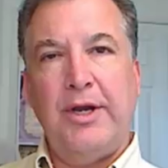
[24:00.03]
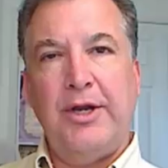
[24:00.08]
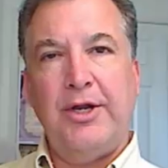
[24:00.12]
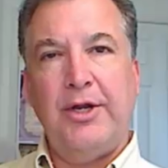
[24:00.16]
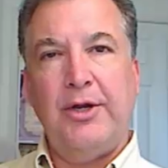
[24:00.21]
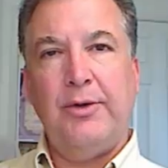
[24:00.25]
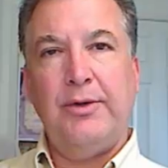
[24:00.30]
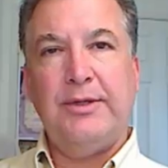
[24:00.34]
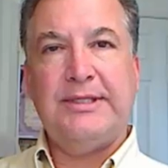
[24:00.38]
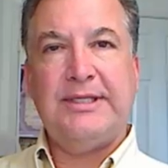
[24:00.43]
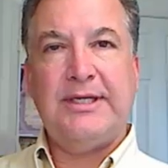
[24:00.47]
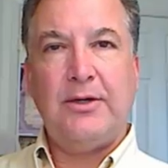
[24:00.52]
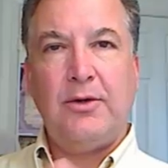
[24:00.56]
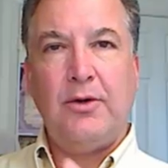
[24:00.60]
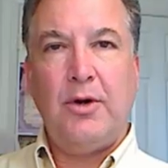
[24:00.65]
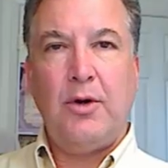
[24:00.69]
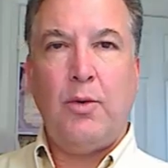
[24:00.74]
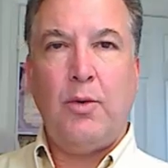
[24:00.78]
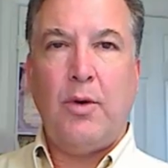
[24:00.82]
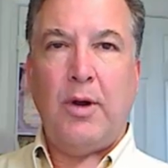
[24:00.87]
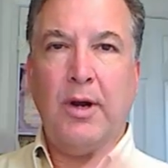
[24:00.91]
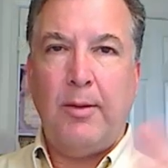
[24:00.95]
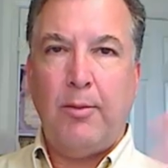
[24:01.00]
to want to do is
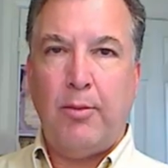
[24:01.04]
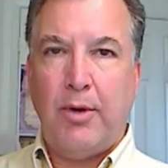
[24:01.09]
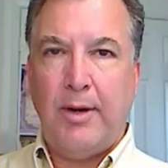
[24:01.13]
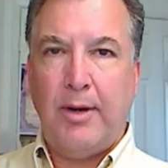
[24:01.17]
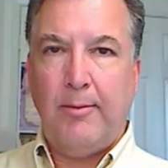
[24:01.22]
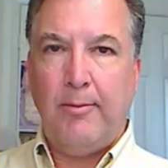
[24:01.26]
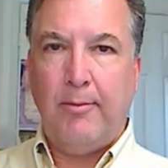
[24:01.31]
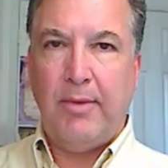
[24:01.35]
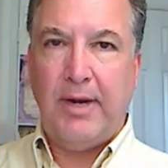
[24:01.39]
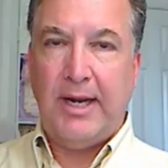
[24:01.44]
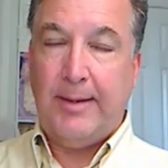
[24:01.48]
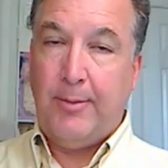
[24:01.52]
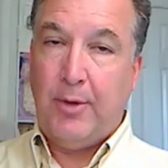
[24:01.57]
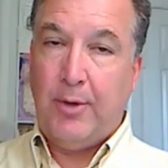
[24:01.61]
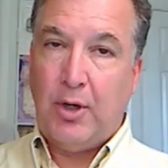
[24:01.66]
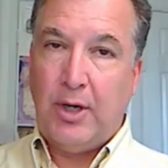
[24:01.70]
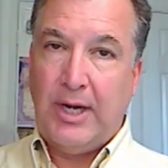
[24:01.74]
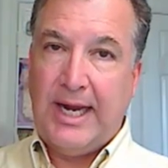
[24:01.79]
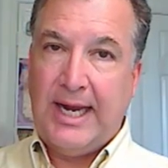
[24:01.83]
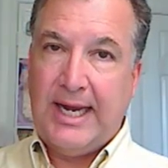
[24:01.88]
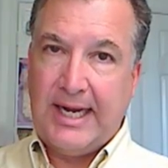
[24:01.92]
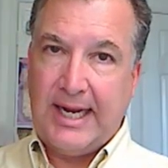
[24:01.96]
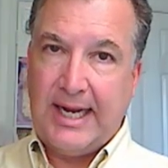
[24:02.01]
they're going to want to
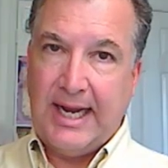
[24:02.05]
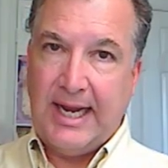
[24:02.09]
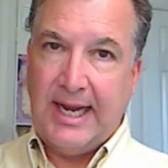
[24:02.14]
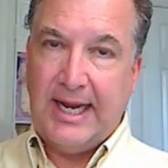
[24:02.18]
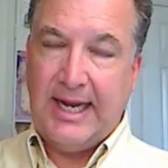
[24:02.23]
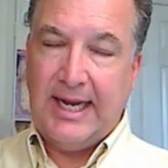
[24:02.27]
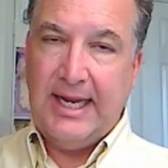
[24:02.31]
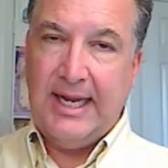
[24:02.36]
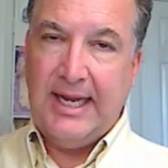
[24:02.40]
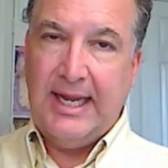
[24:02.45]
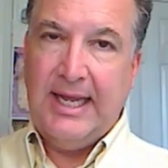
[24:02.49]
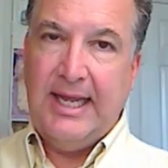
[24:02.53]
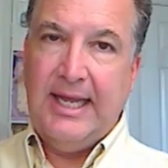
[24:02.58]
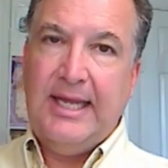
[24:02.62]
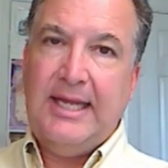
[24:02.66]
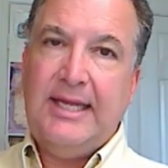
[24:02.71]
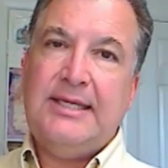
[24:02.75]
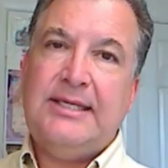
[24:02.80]
blame your LAN guy.